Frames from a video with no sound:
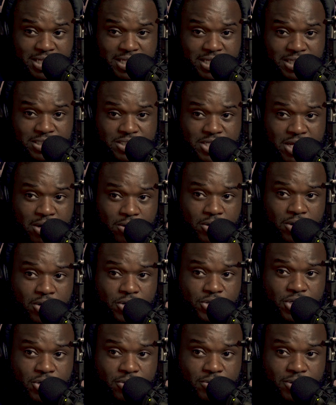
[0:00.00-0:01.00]
cleans out
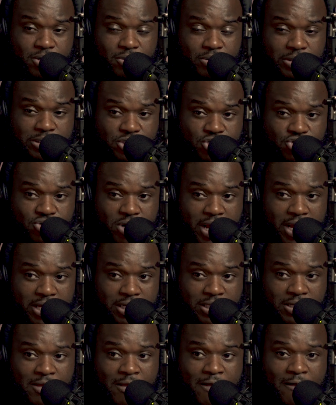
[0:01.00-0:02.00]
her urinary tract,